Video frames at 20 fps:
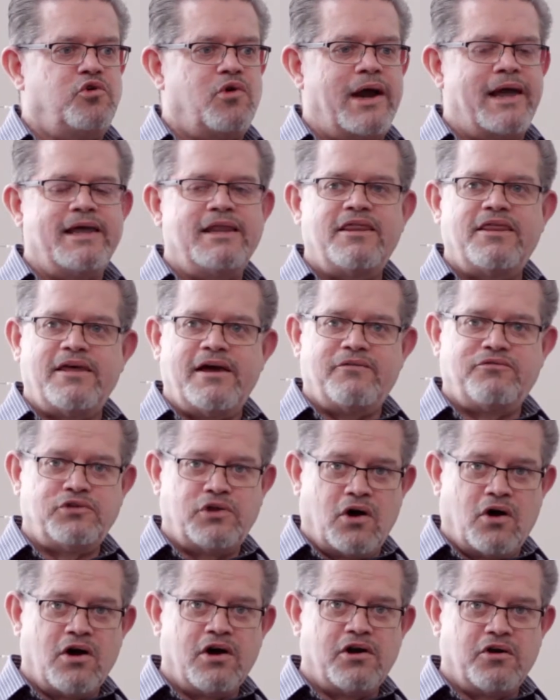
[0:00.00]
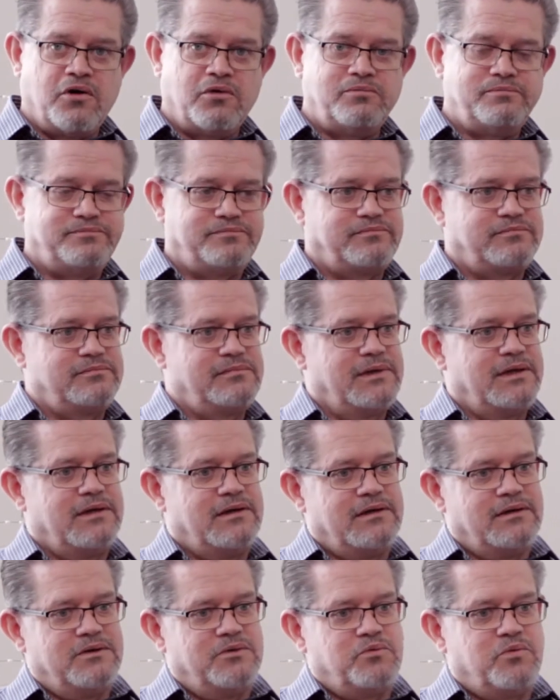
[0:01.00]
Grand Theft Auto,
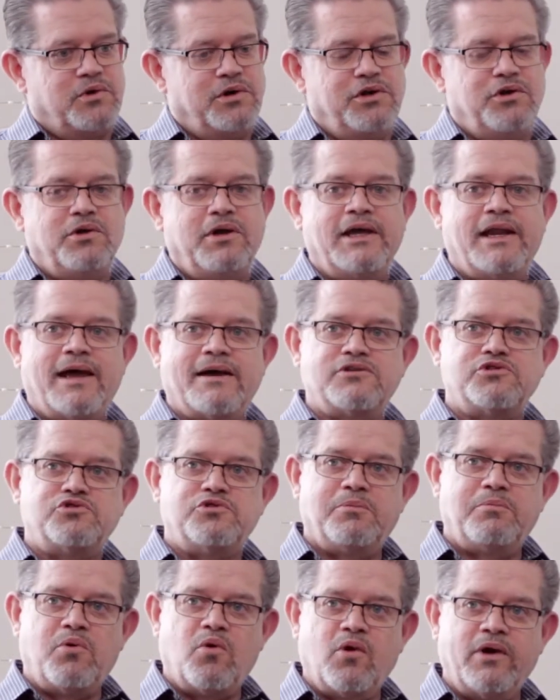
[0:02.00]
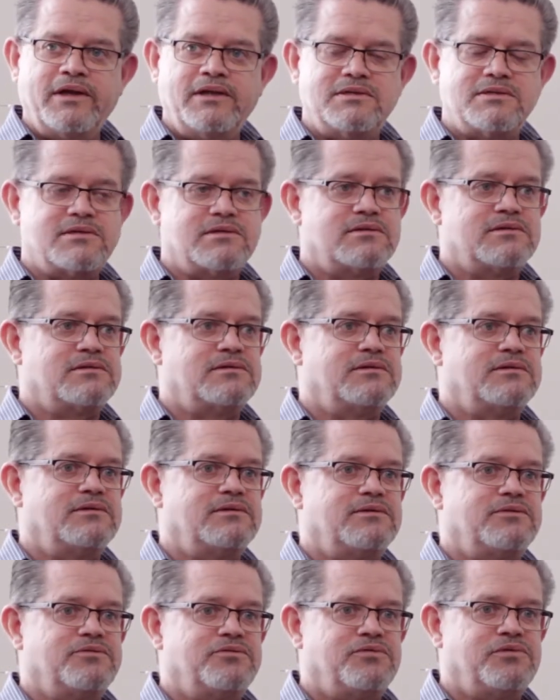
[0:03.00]
where you get extra points
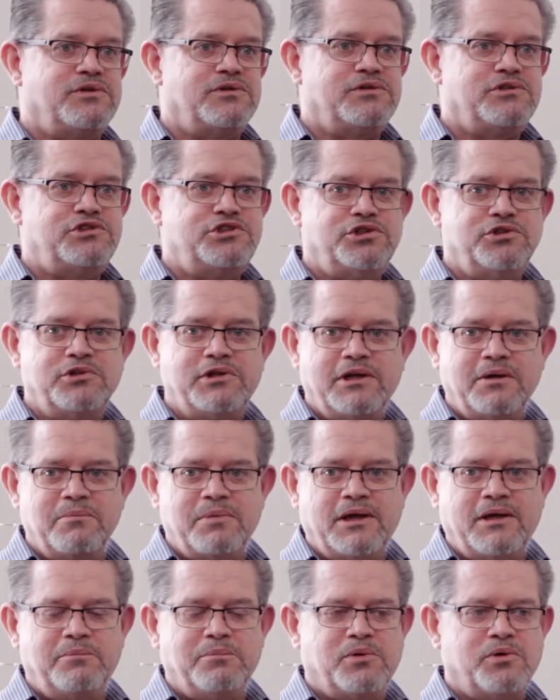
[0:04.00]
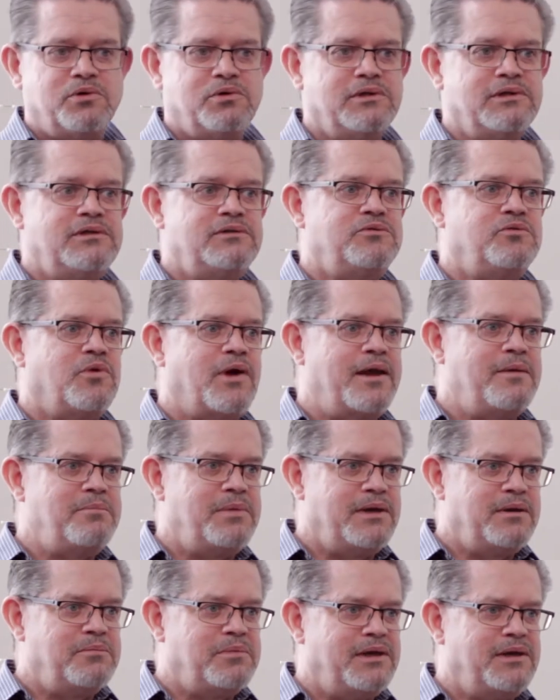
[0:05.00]
for shooting people and
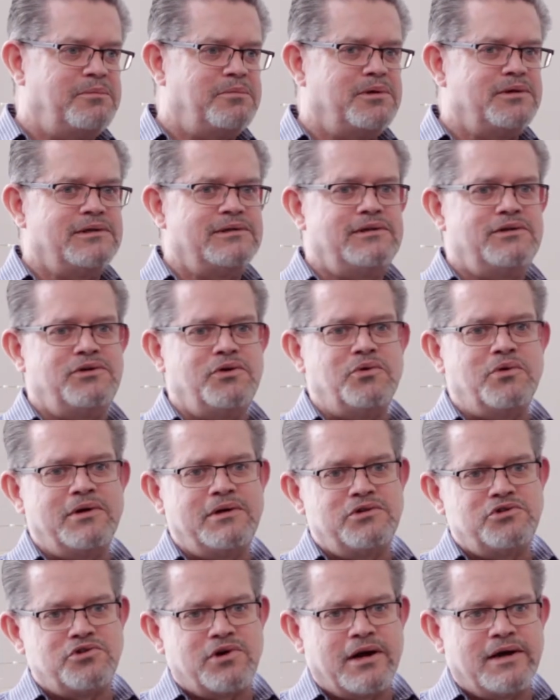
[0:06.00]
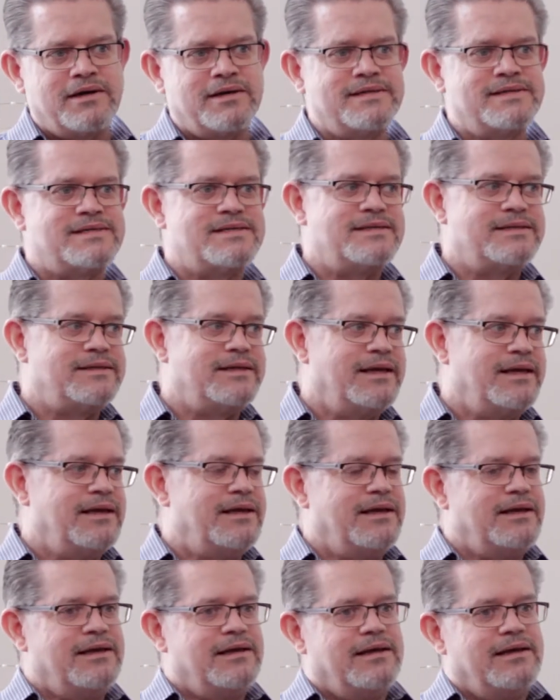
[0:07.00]
raping people and doing drugs. And
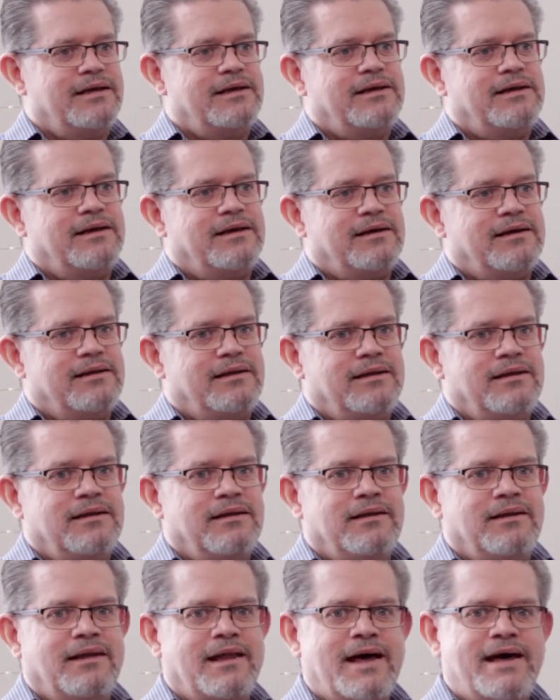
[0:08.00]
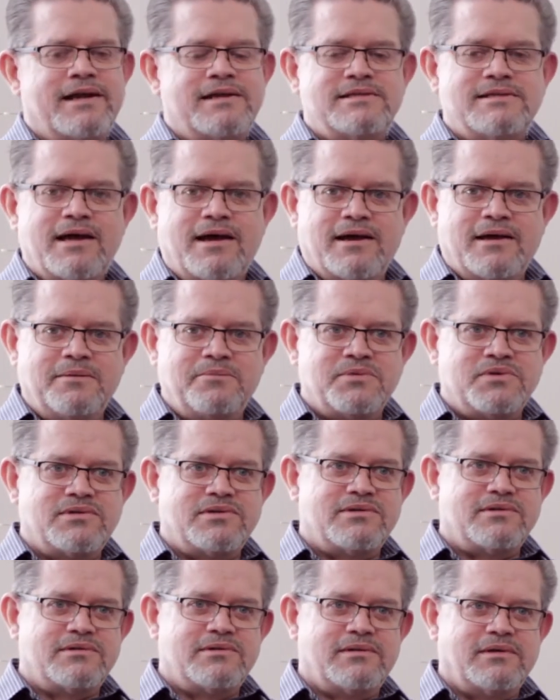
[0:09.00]
a lot of
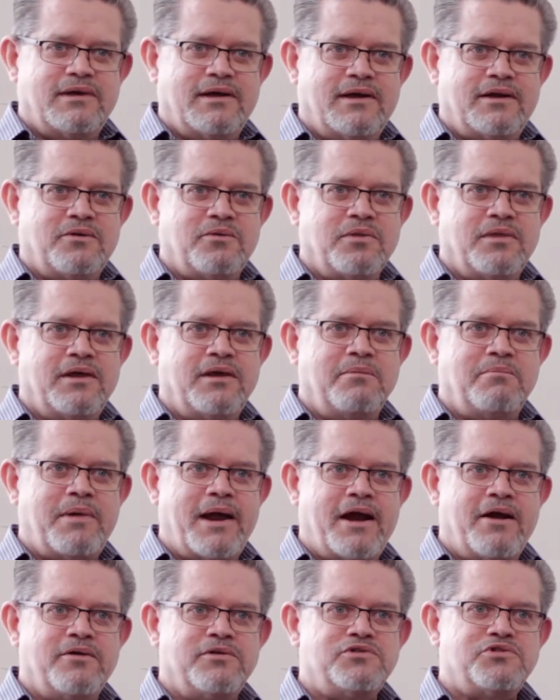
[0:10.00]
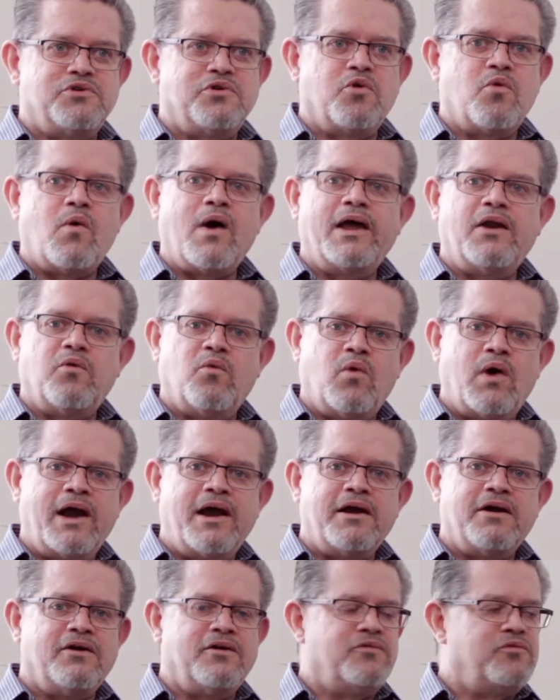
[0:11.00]
times, I don't think parents are quite
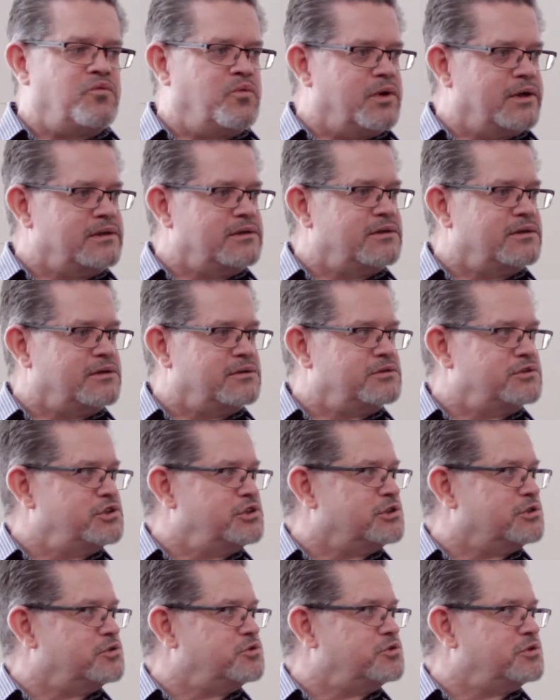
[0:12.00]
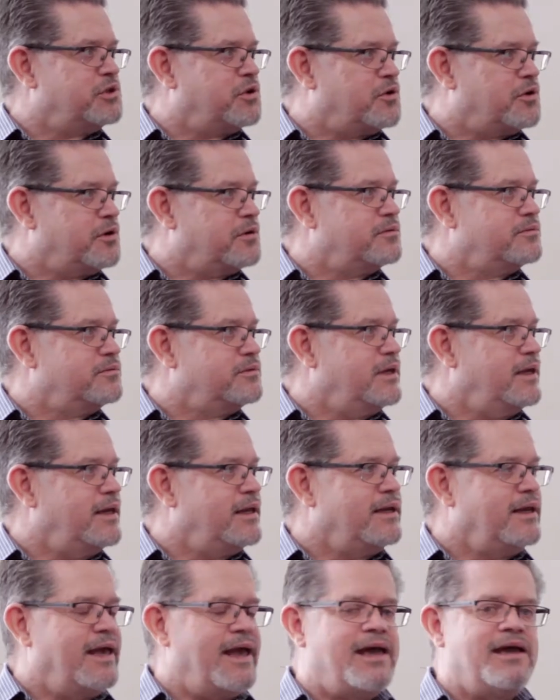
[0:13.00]
aware of what their children are
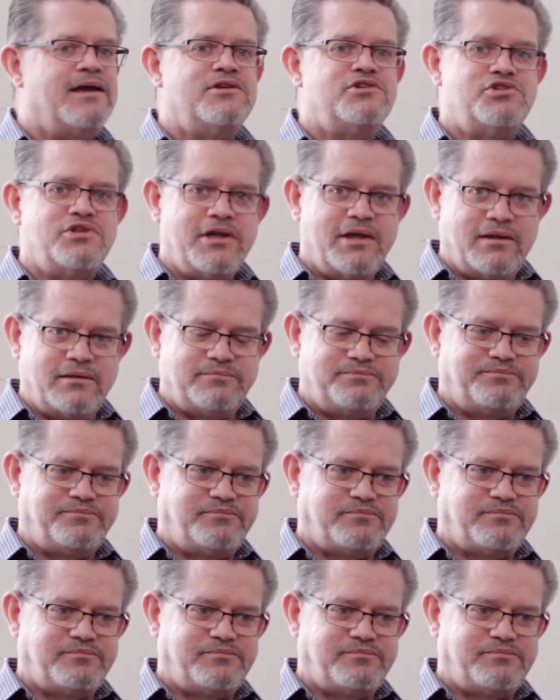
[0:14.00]
engaged in.